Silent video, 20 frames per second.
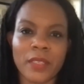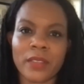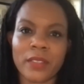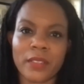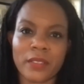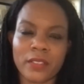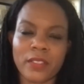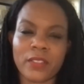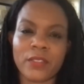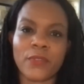
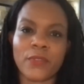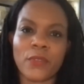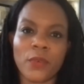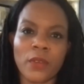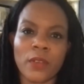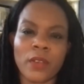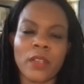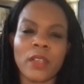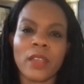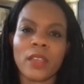This is
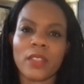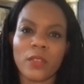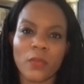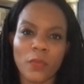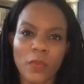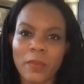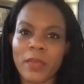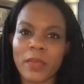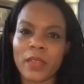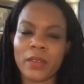for the
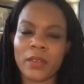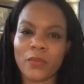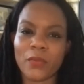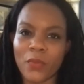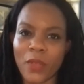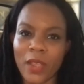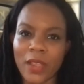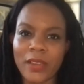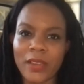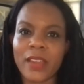women
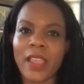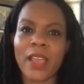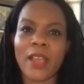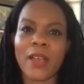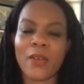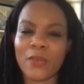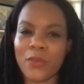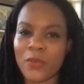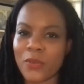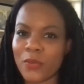right
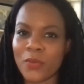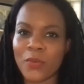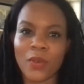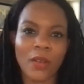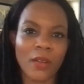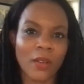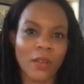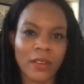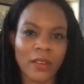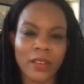now who
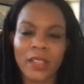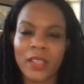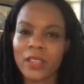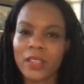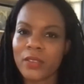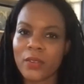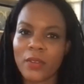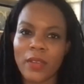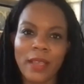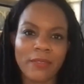are,
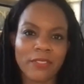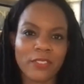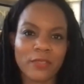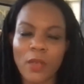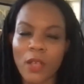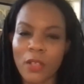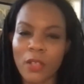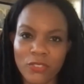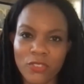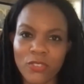have
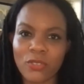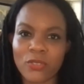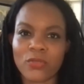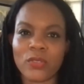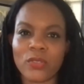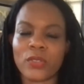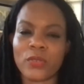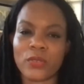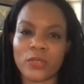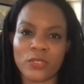small
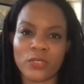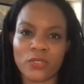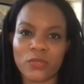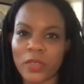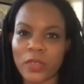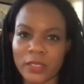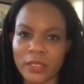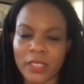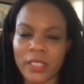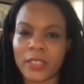children who are
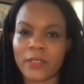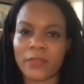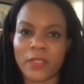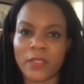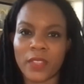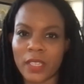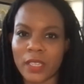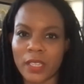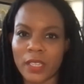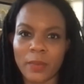struggling and
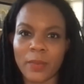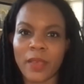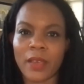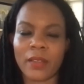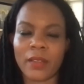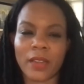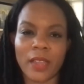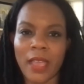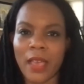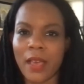thinking
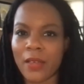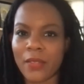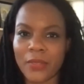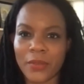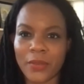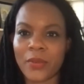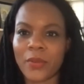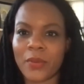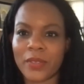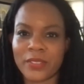about how
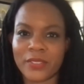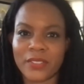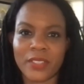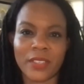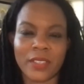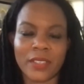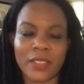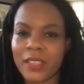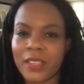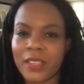they're going